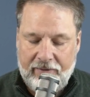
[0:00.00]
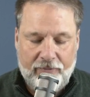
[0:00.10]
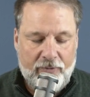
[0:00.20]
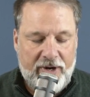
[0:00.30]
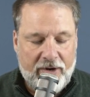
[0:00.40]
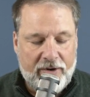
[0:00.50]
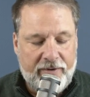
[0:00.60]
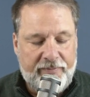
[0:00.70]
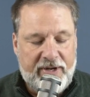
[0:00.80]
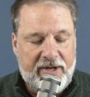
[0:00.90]
we are going
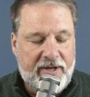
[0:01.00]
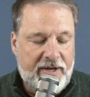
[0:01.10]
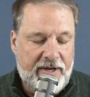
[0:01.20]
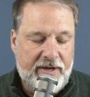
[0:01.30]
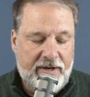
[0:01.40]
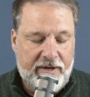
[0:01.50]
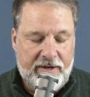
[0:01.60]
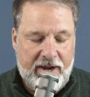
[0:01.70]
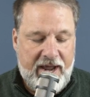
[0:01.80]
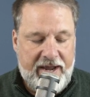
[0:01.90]
to be
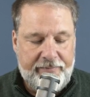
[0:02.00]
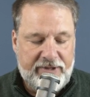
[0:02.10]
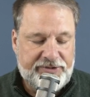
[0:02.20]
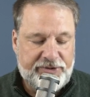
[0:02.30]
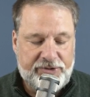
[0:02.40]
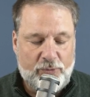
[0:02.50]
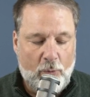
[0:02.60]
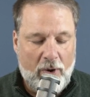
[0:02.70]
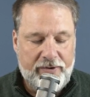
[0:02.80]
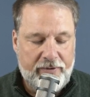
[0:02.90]
in Amos
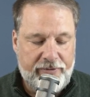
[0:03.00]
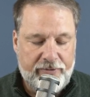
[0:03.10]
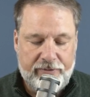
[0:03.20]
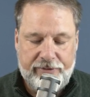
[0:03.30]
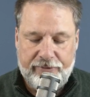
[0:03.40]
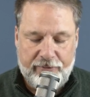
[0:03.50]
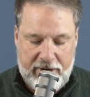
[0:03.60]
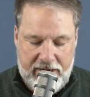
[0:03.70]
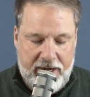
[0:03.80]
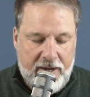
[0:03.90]
1 through
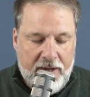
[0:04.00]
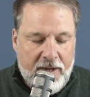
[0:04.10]
3,